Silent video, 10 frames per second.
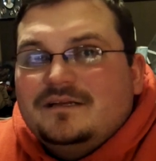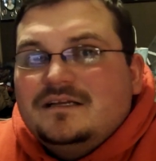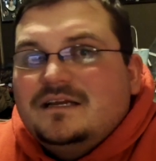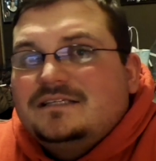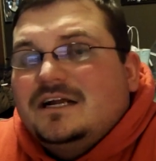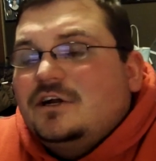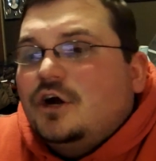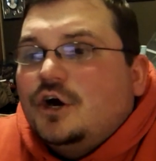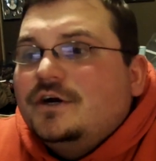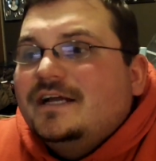
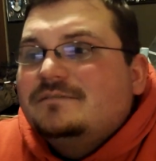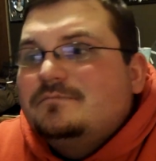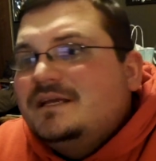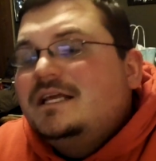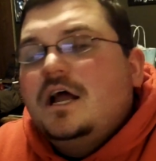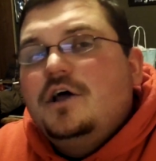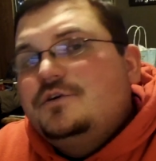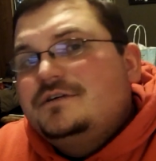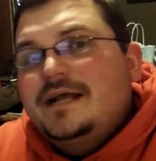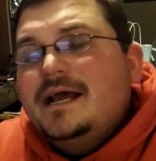to hurt as many
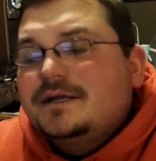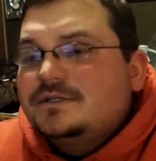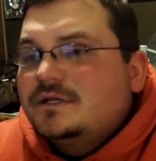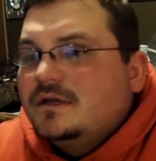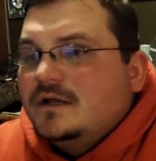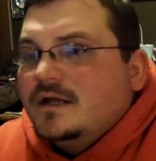other decks.